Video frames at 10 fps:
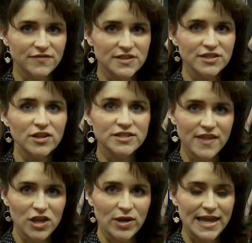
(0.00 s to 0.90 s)
of the Sultan
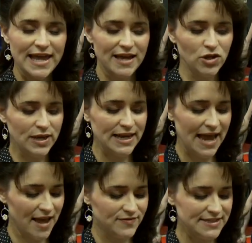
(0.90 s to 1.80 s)
that you can get. You can
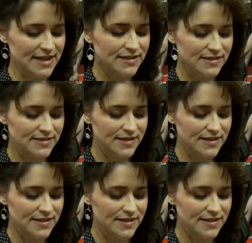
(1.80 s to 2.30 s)
have six,